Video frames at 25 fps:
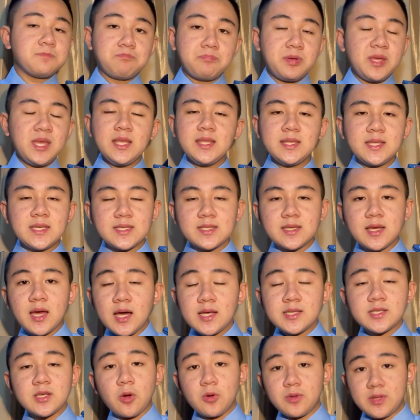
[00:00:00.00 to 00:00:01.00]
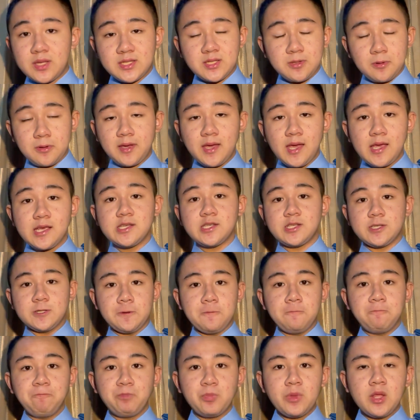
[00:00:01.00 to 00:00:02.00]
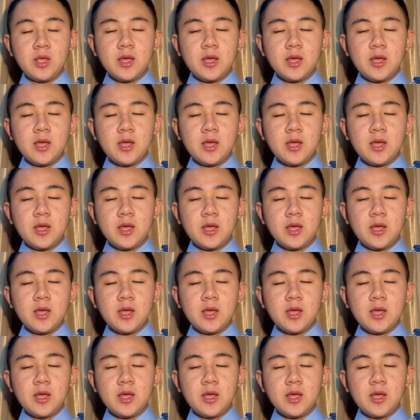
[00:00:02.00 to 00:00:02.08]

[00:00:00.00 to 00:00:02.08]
being discussed on this occasion,